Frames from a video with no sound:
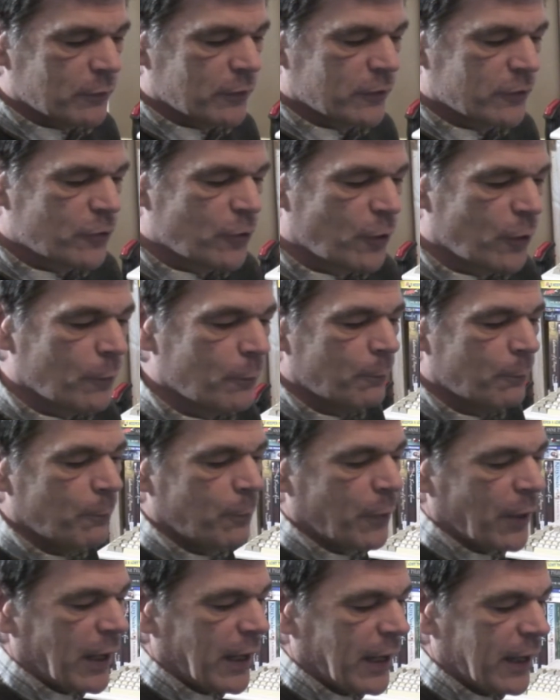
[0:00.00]
It's not a
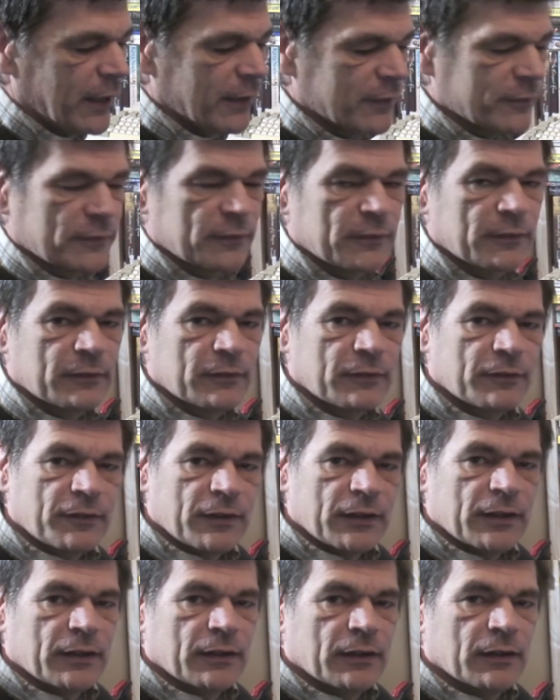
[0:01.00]
bad
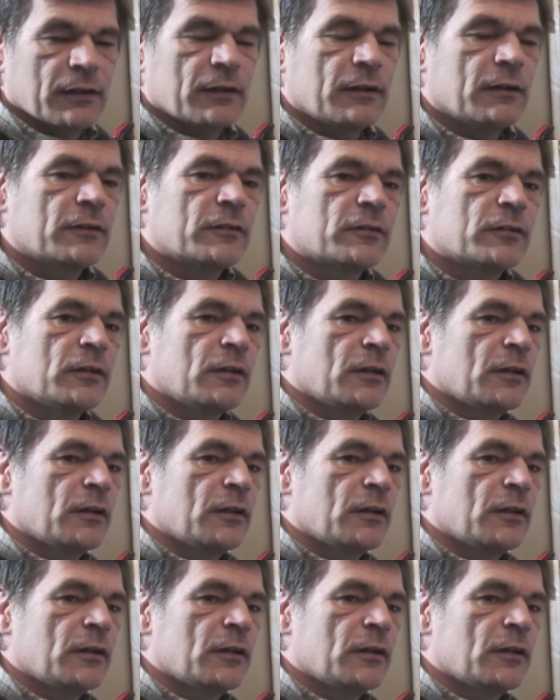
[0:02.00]
thing, and it